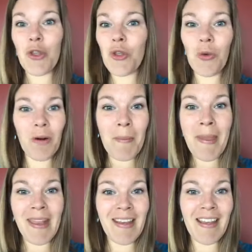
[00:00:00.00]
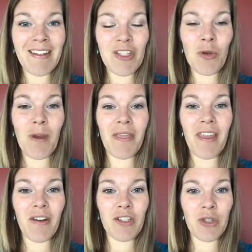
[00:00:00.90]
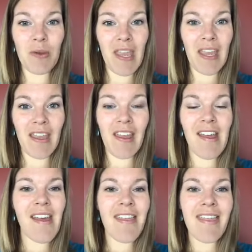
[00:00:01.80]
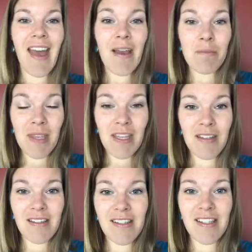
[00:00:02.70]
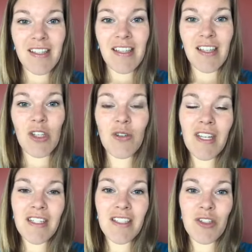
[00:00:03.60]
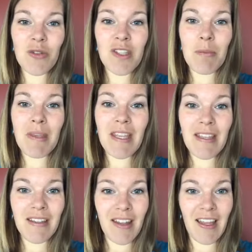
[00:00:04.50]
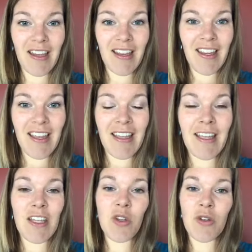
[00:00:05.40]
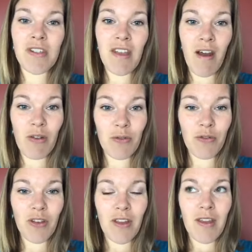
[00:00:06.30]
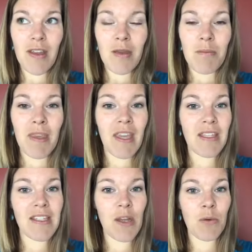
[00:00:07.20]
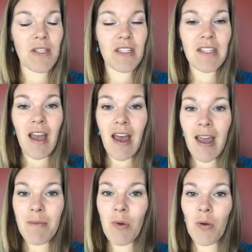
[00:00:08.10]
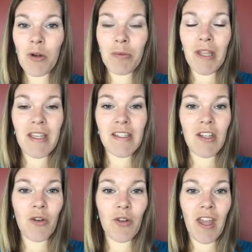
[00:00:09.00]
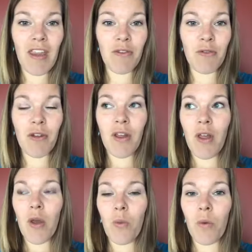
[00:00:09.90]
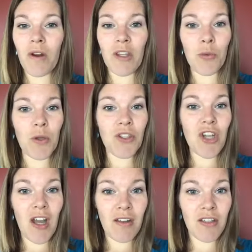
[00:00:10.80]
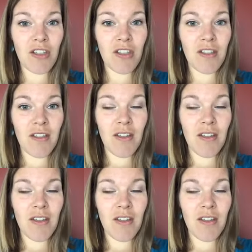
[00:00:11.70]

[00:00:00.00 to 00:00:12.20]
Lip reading: your opinion to what they're doing, that means you need to do some healing in yourself because there was a time or a place in your life where you were judged,